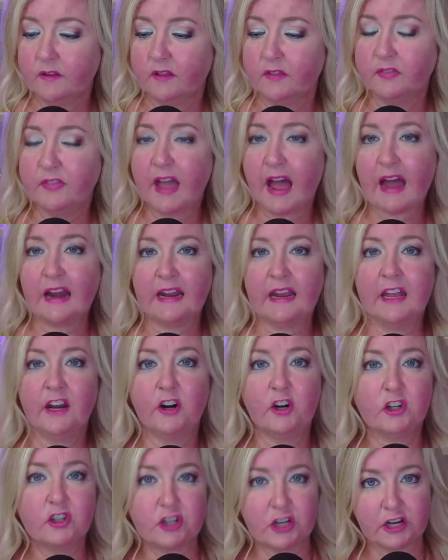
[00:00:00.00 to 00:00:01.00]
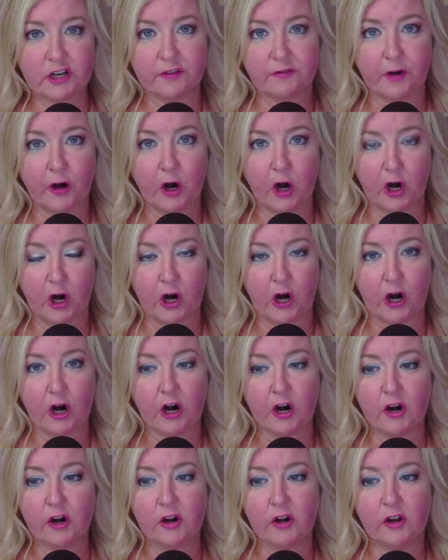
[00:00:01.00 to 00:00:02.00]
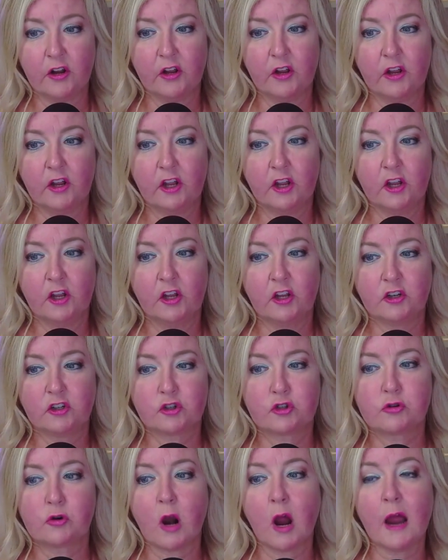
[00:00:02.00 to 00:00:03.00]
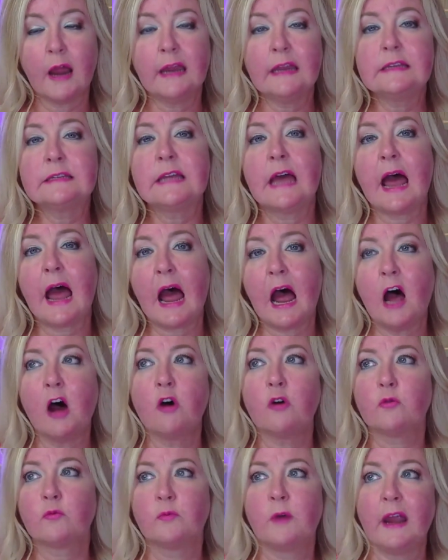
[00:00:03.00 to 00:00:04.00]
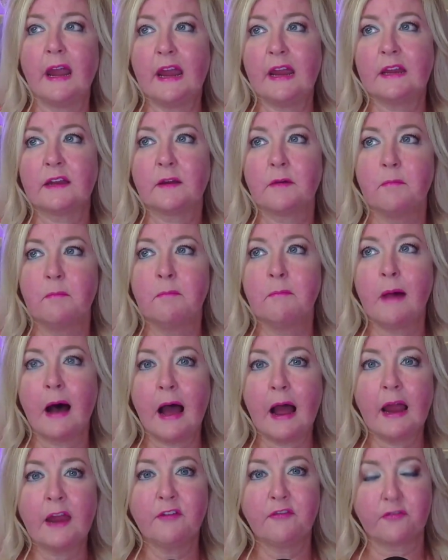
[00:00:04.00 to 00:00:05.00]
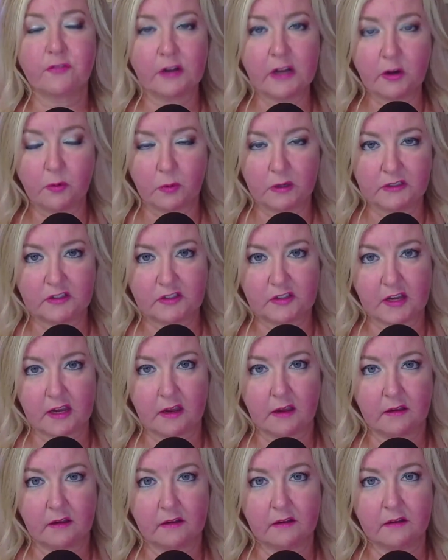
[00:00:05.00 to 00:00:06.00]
that energy of her trying to outrank my frequency.